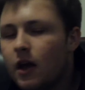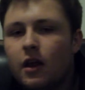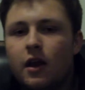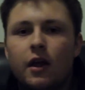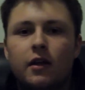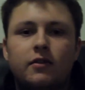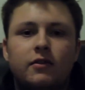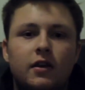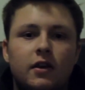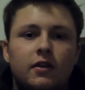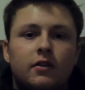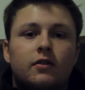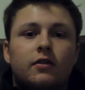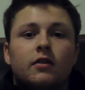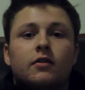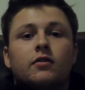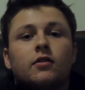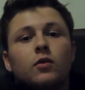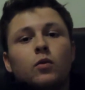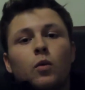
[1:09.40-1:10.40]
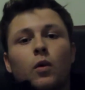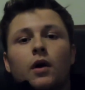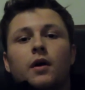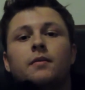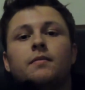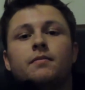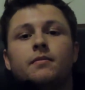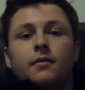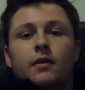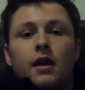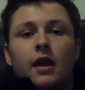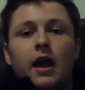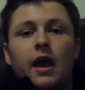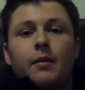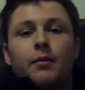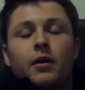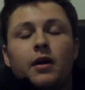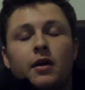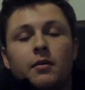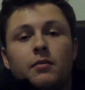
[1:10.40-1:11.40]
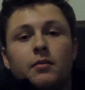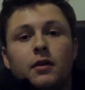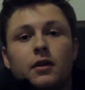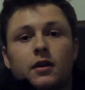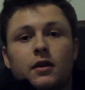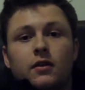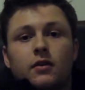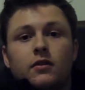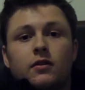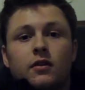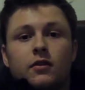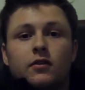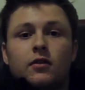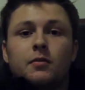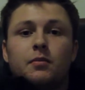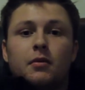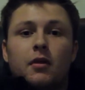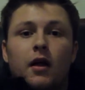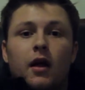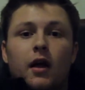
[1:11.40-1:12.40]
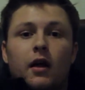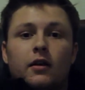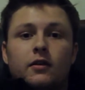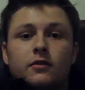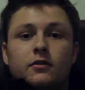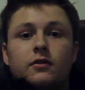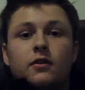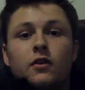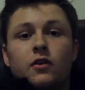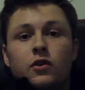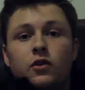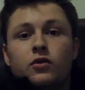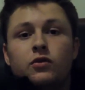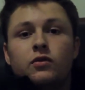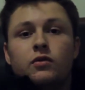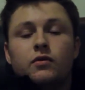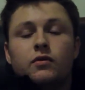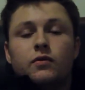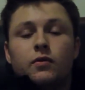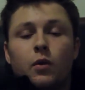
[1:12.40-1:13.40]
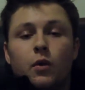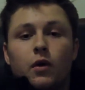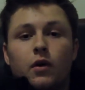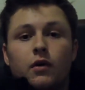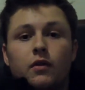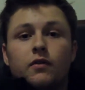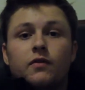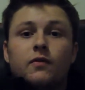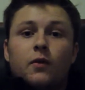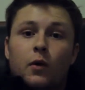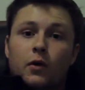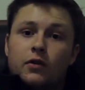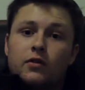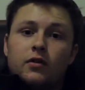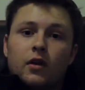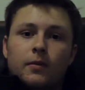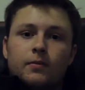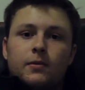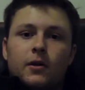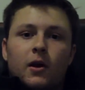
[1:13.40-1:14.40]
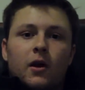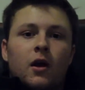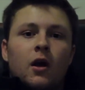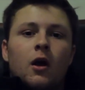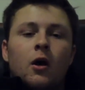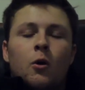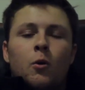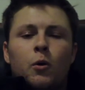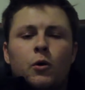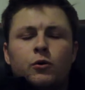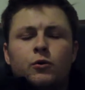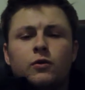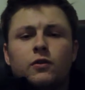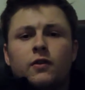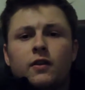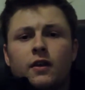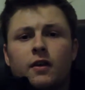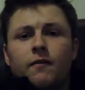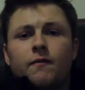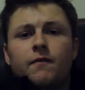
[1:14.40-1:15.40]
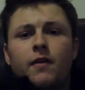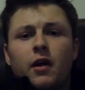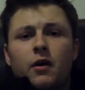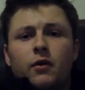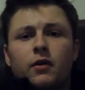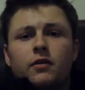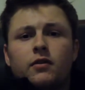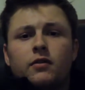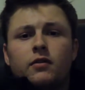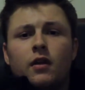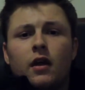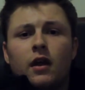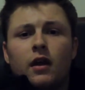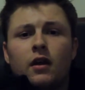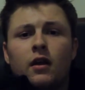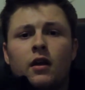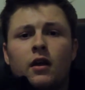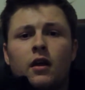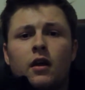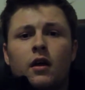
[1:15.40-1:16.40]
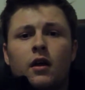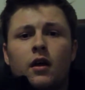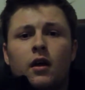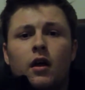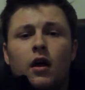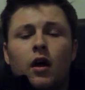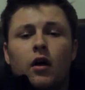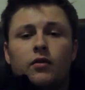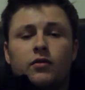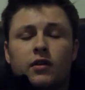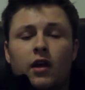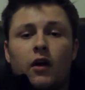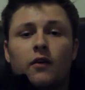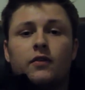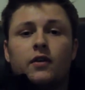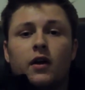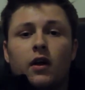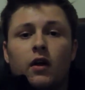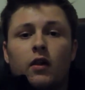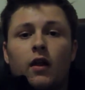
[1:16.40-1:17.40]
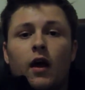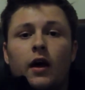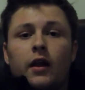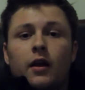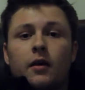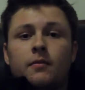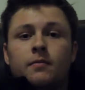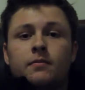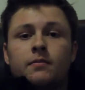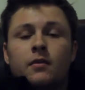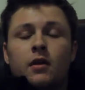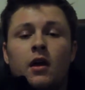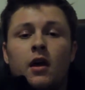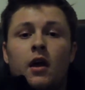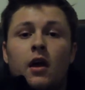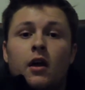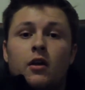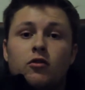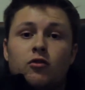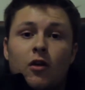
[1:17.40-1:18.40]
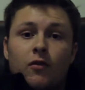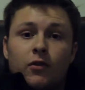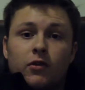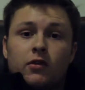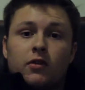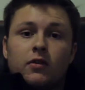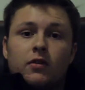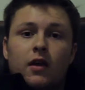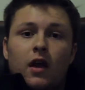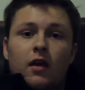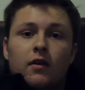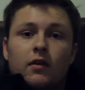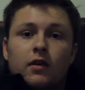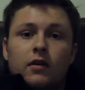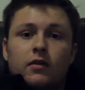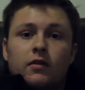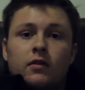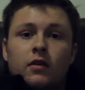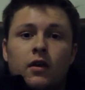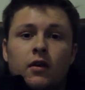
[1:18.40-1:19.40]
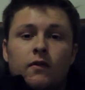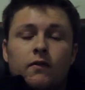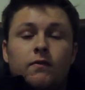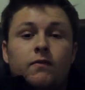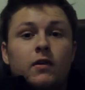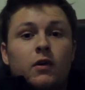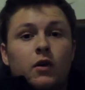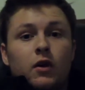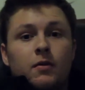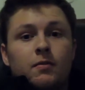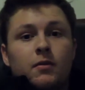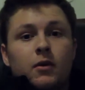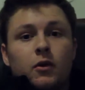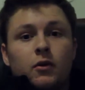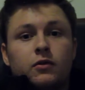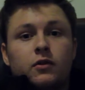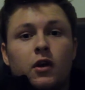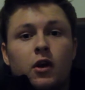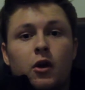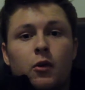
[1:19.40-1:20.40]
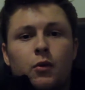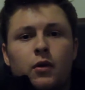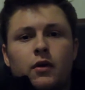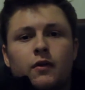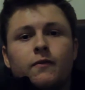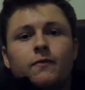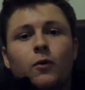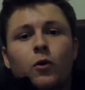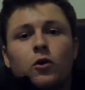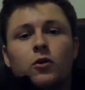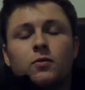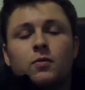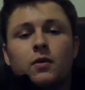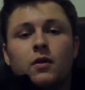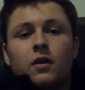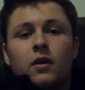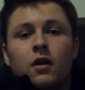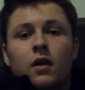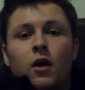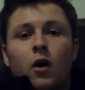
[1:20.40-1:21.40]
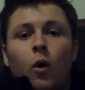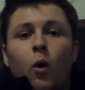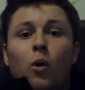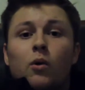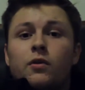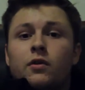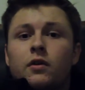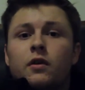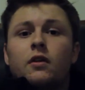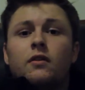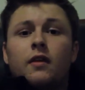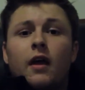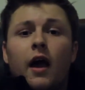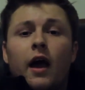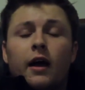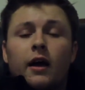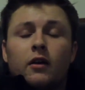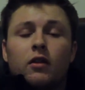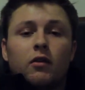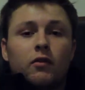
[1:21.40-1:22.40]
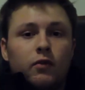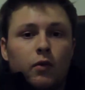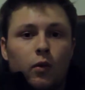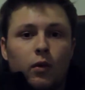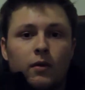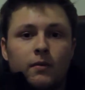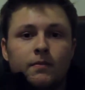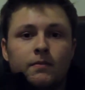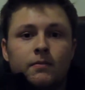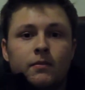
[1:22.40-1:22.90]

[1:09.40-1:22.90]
In 1861, Abraham Lincoln sent supplies to the Union Fort Sumter, which was in the Confederate state of South Carolina. Jefferson Davis, fearing military reinforcement, ordered an attack on the fort.